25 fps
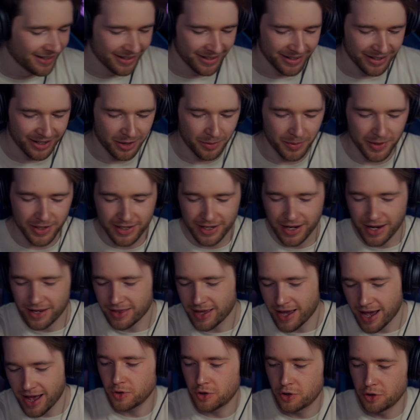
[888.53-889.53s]
Oh, we take
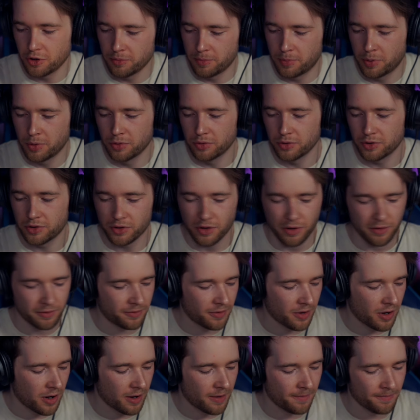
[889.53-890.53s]
that. Good pulls so
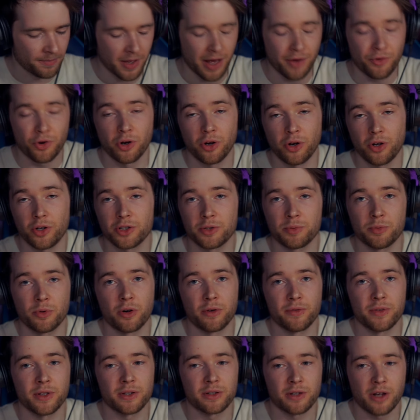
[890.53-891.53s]
far. I got lots more
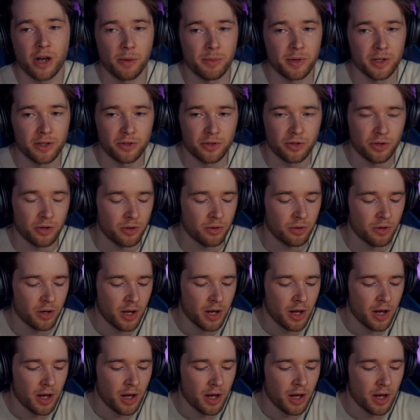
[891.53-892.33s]
of this coming too.